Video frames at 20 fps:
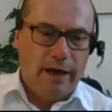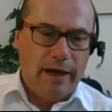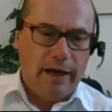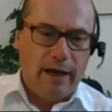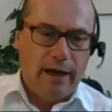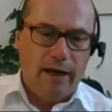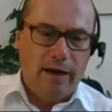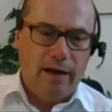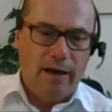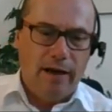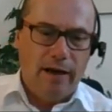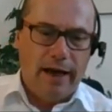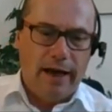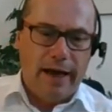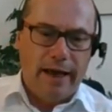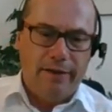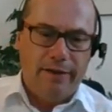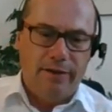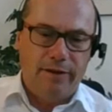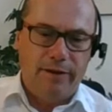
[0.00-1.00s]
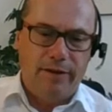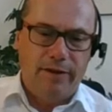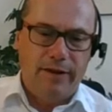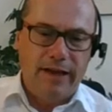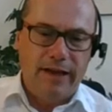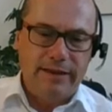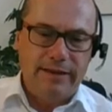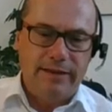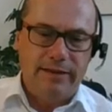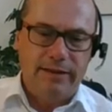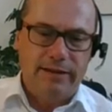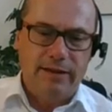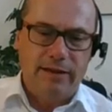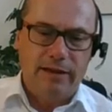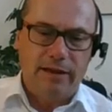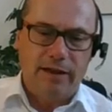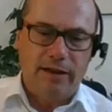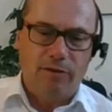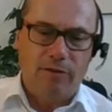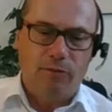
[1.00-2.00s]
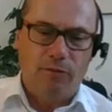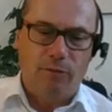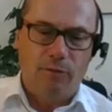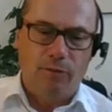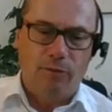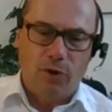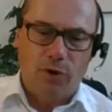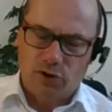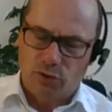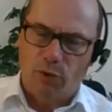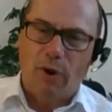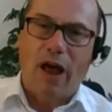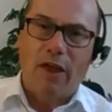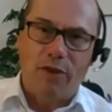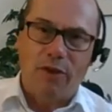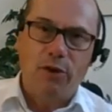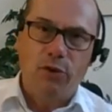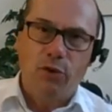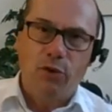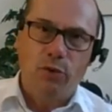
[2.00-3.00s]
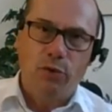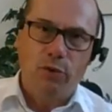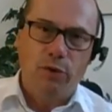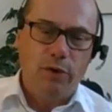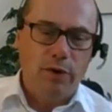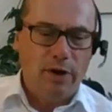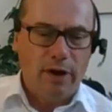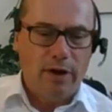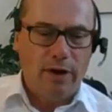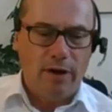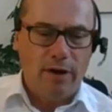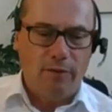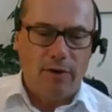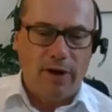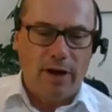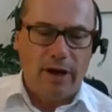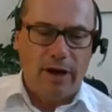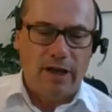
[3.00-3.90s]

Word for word: And this was rather new, mm-hmm.